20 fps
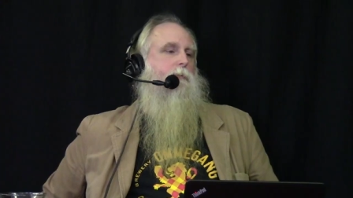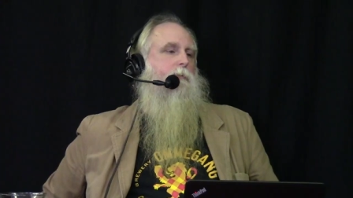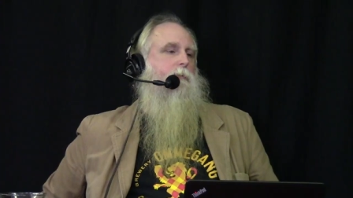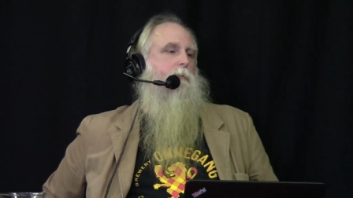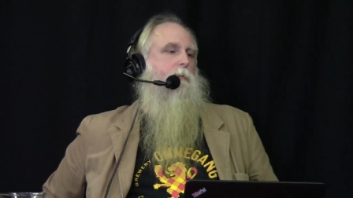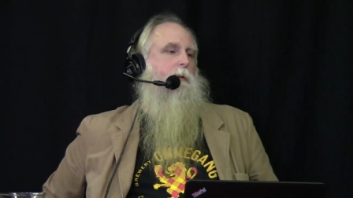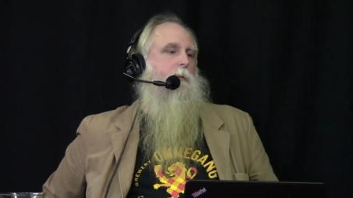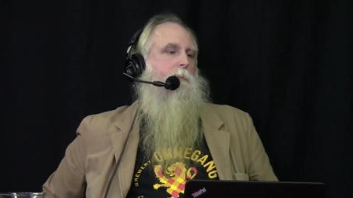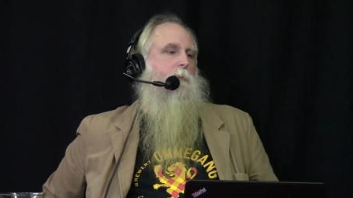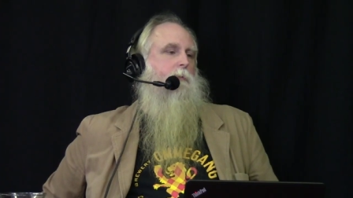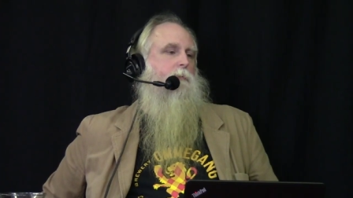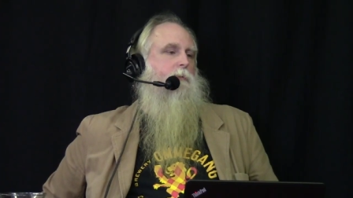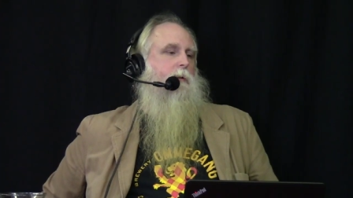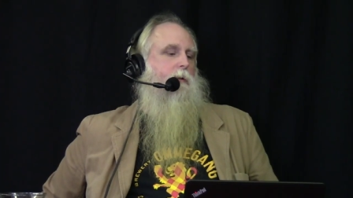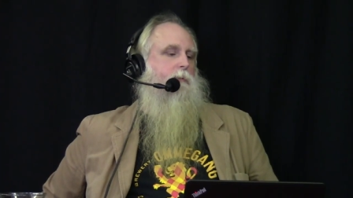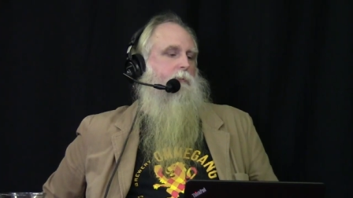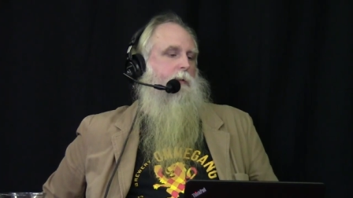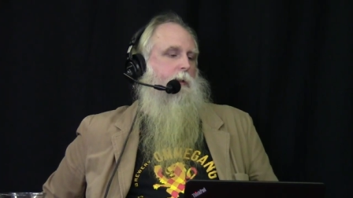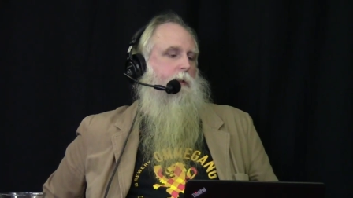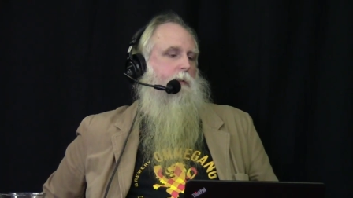a different set of
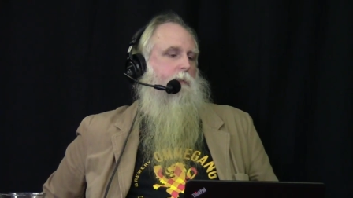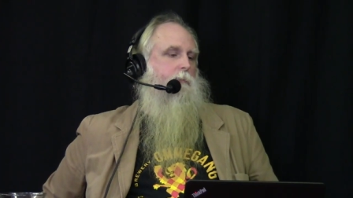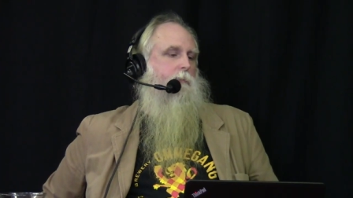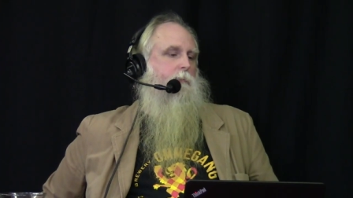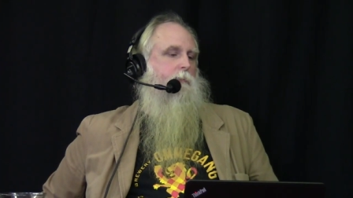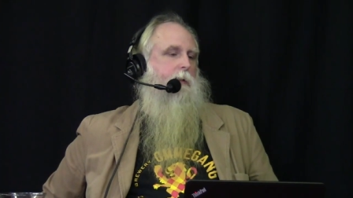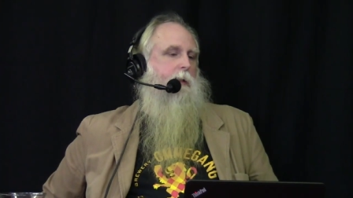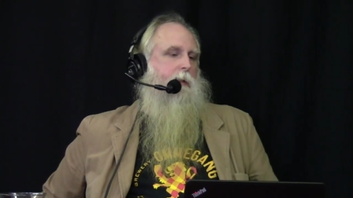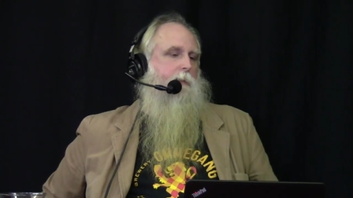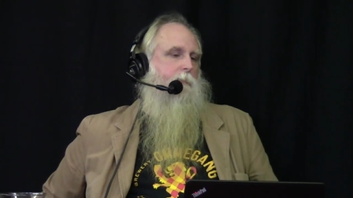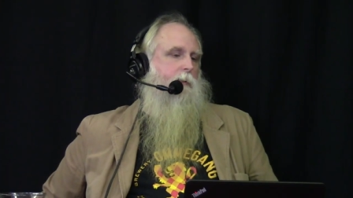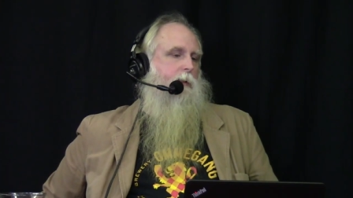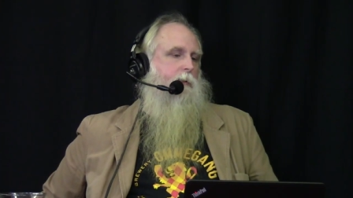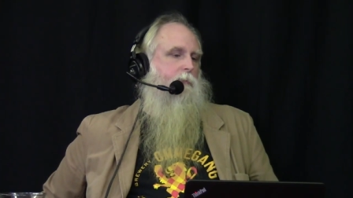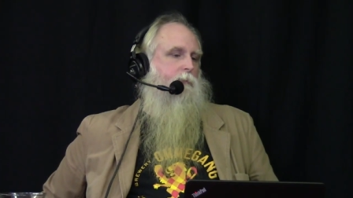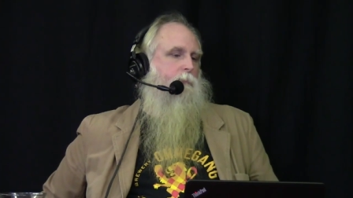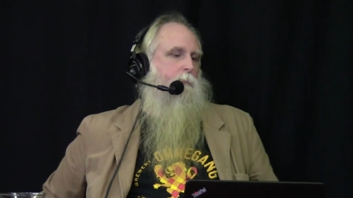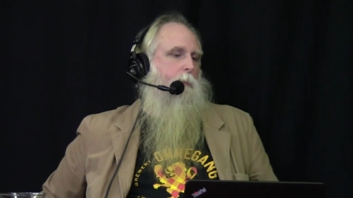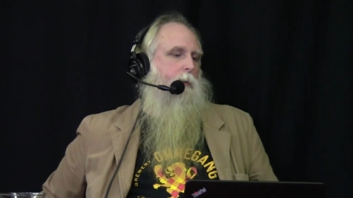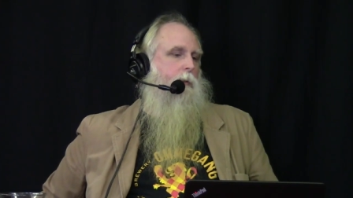challenges, even in
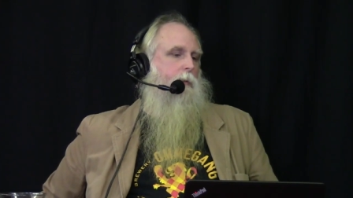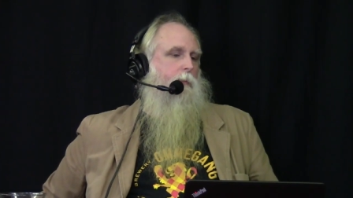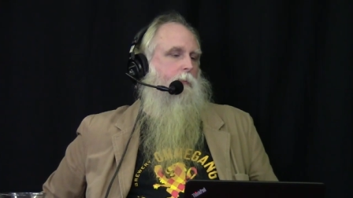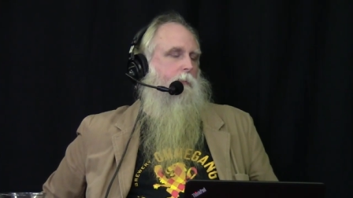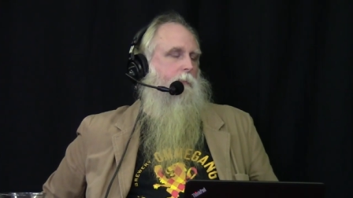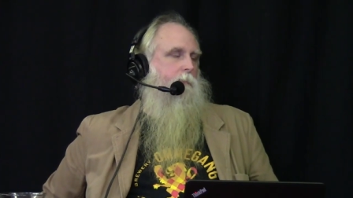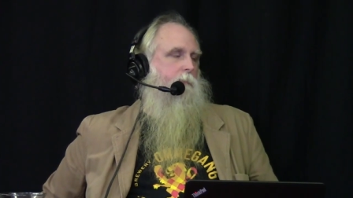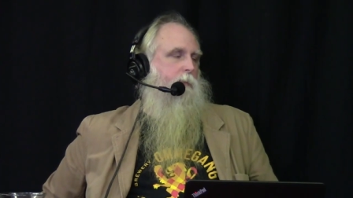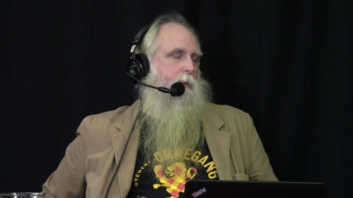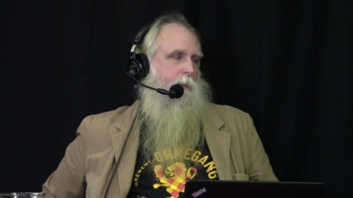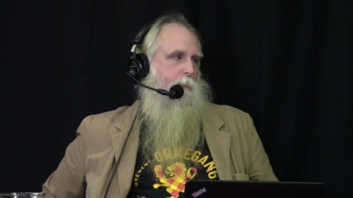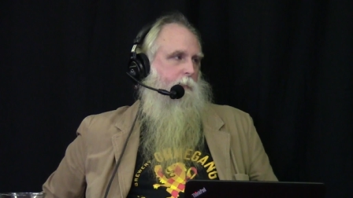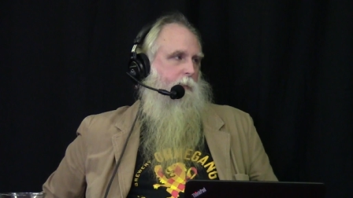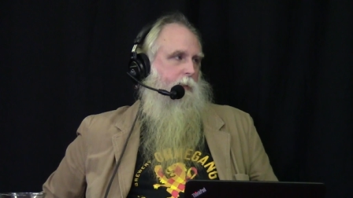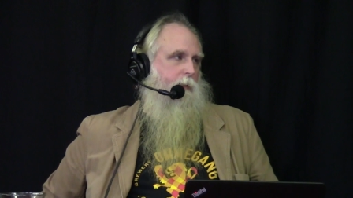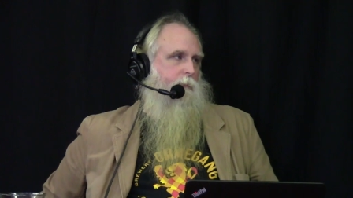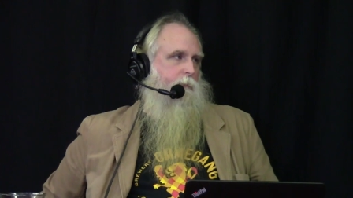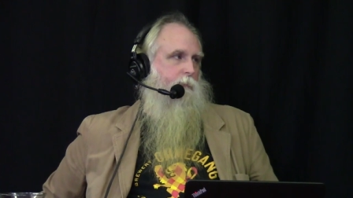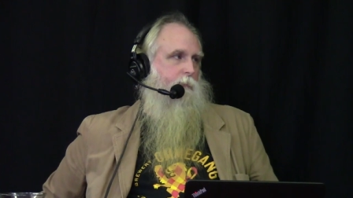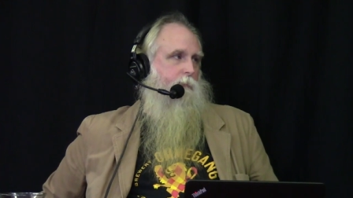smaller
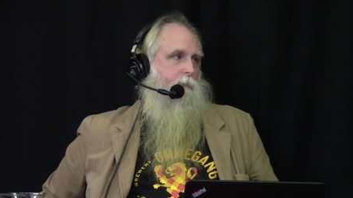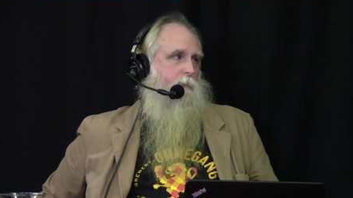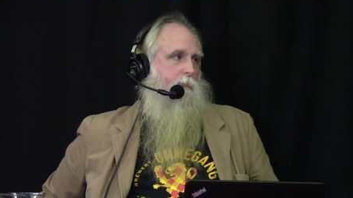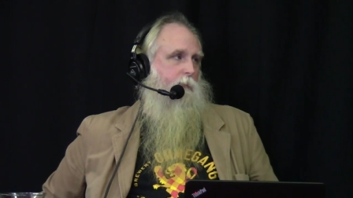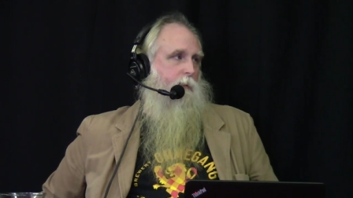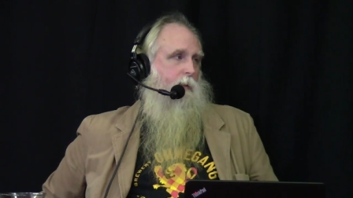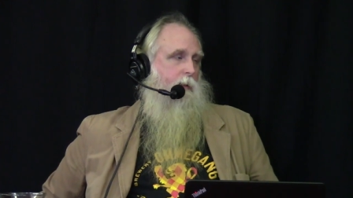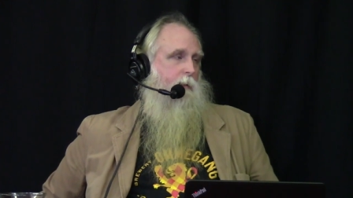enterprises,